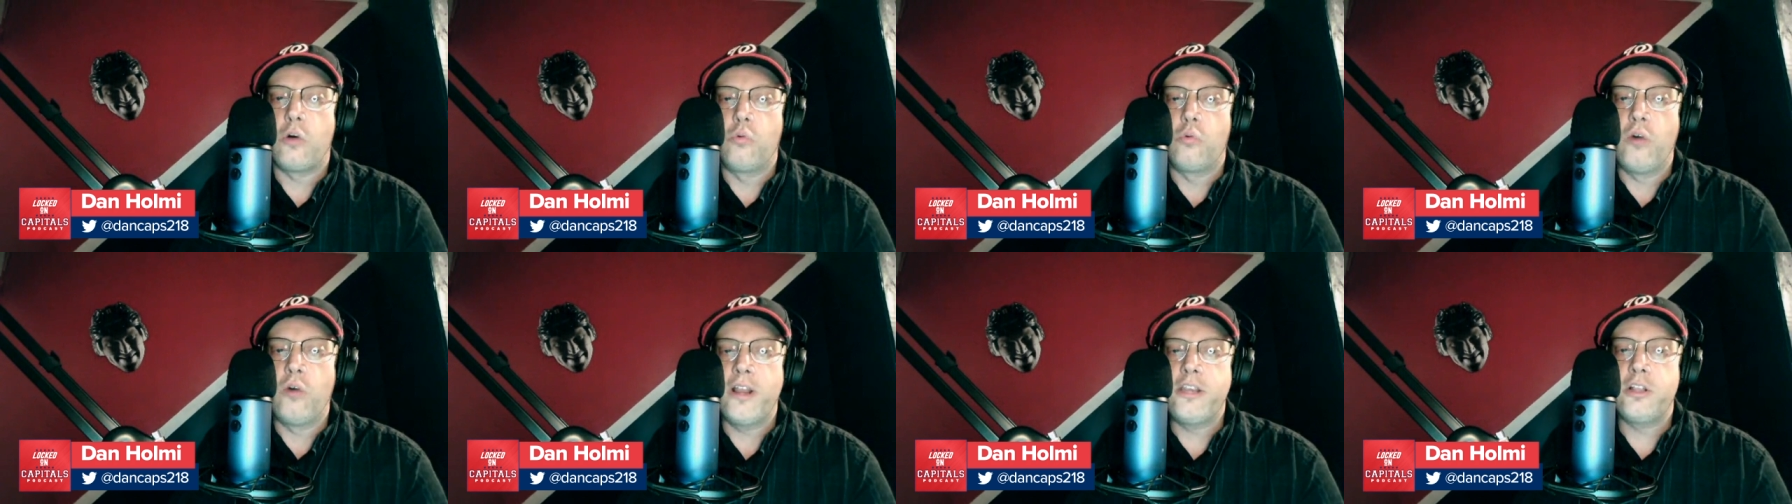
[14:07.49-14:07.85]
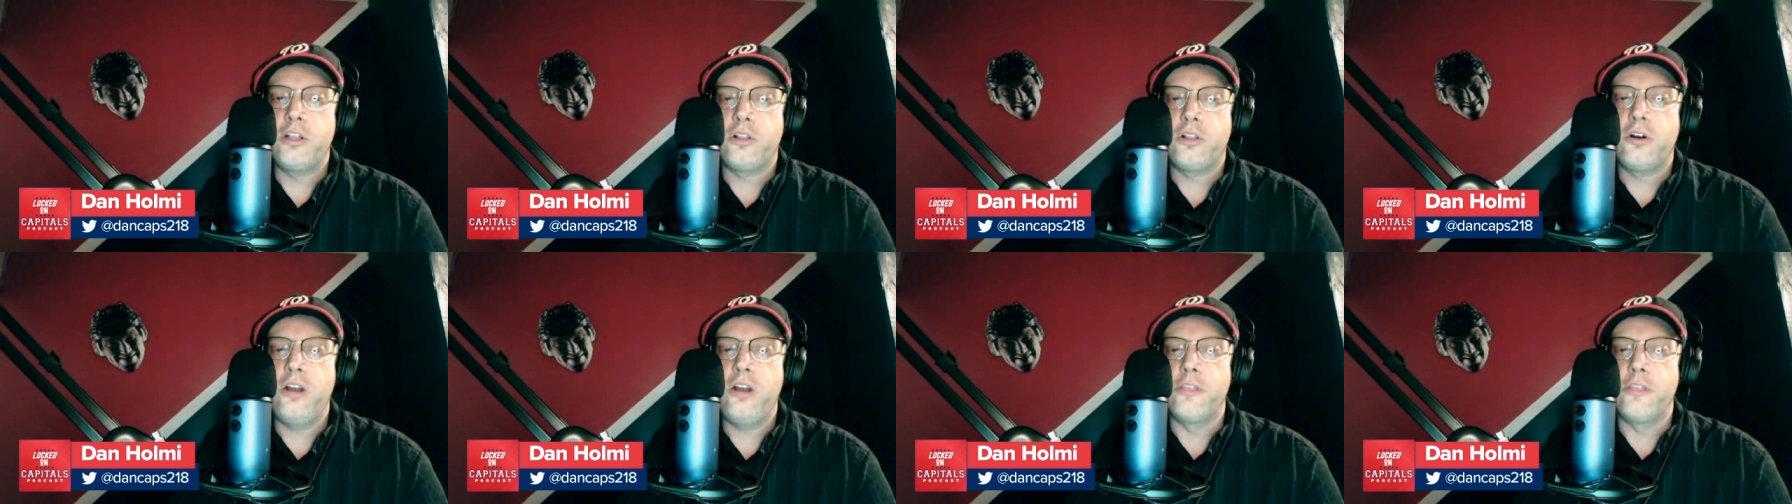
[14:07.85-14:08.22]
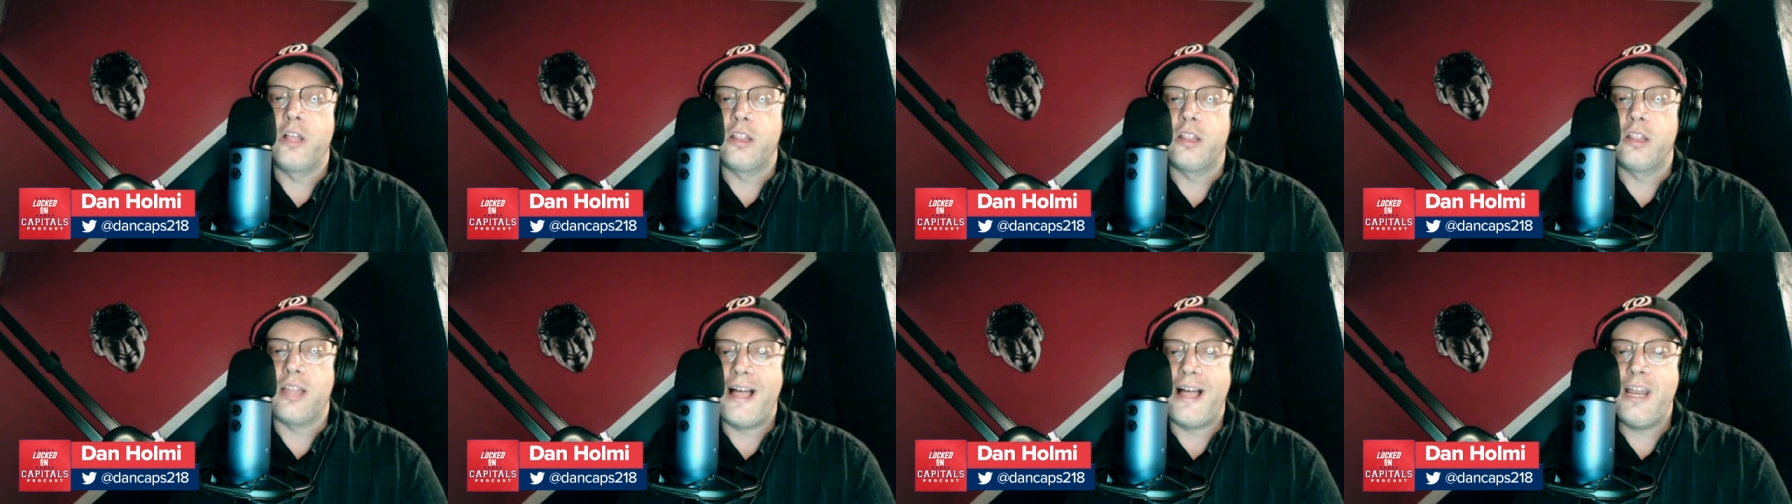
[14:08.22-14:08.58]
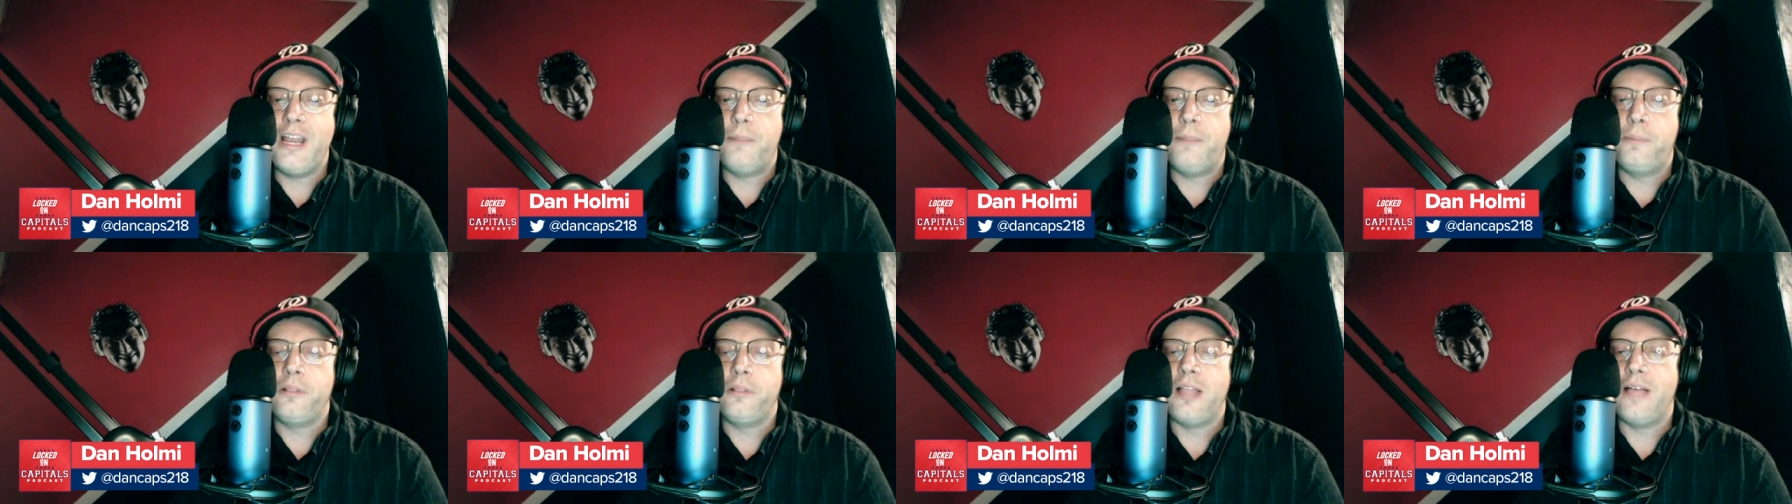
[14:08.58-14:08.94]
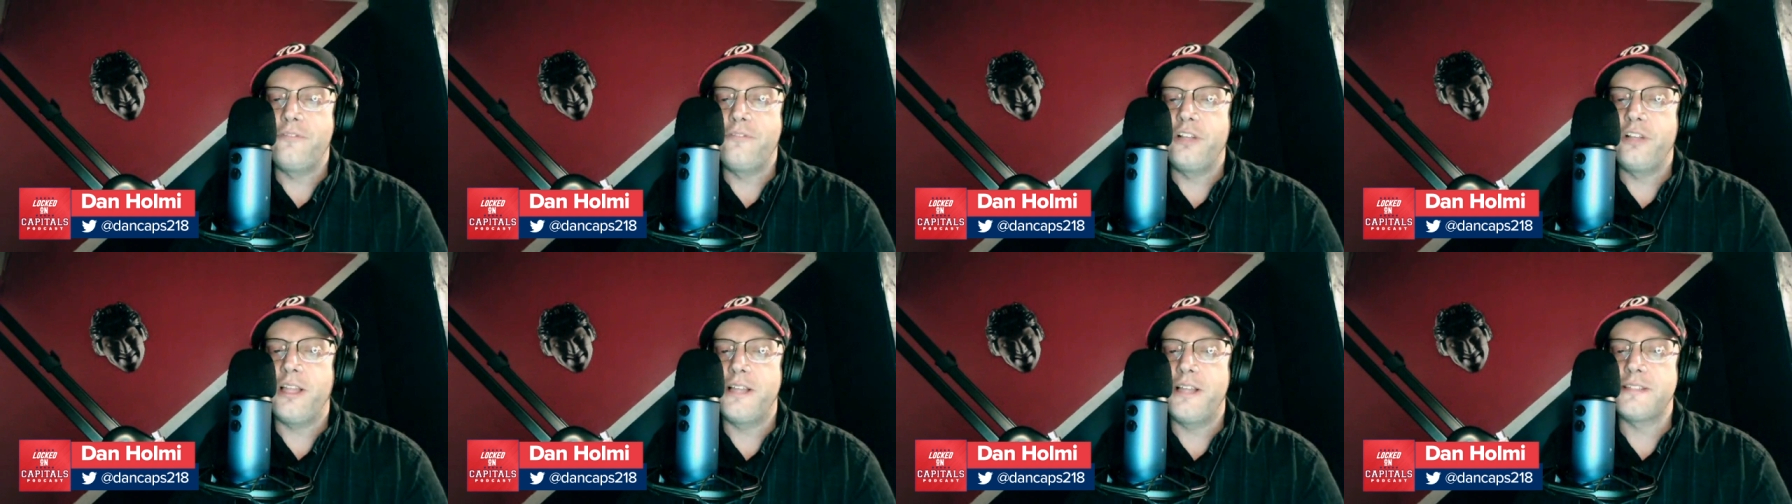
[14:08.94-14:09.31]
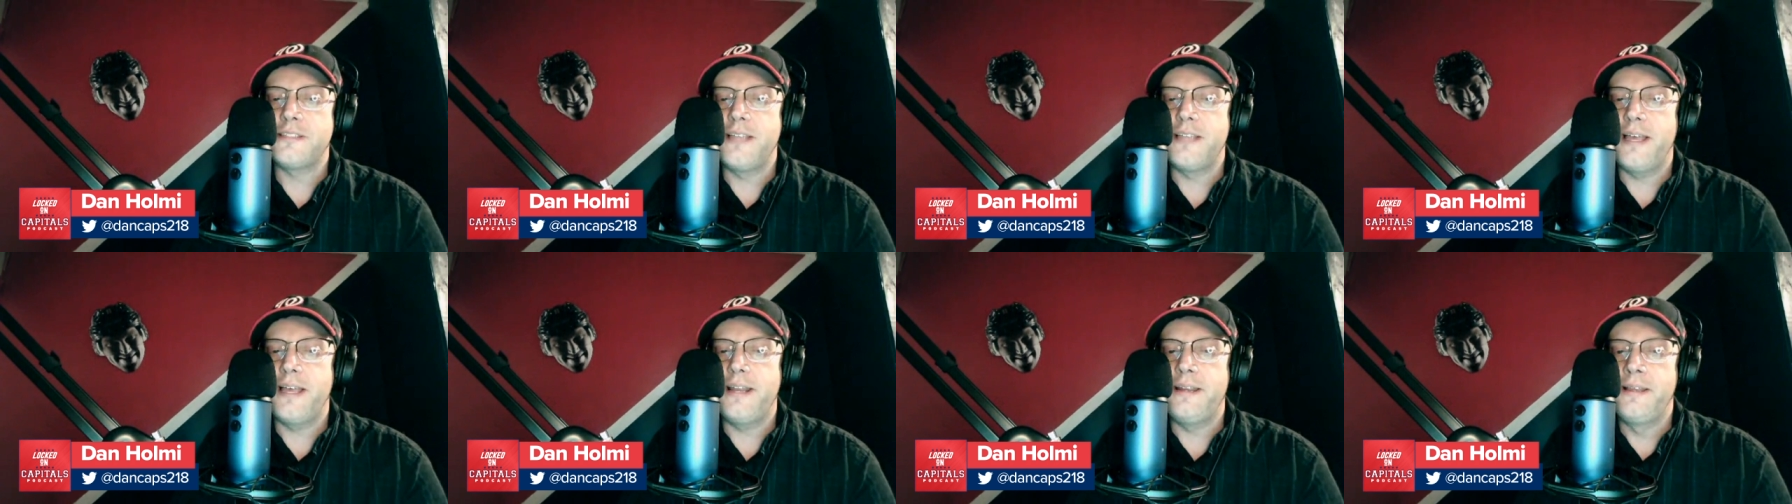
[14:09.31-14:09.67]
a regular in the lineup, Laviolette
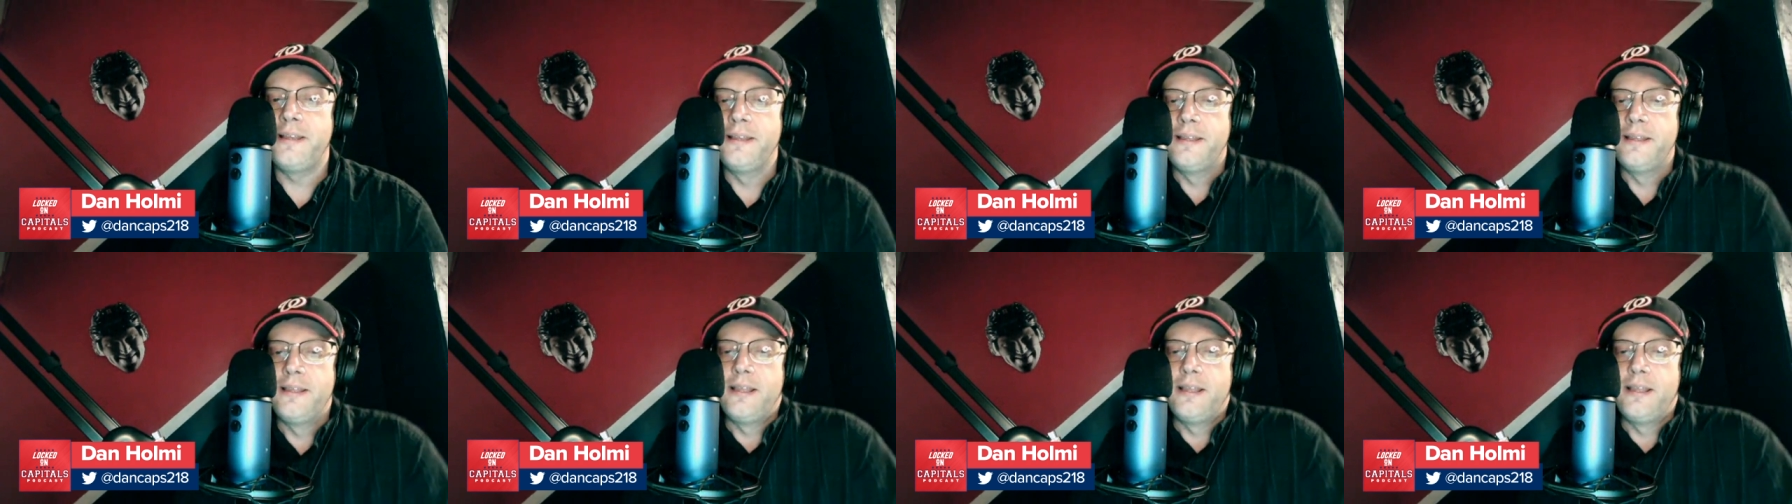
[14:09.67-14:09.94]
said.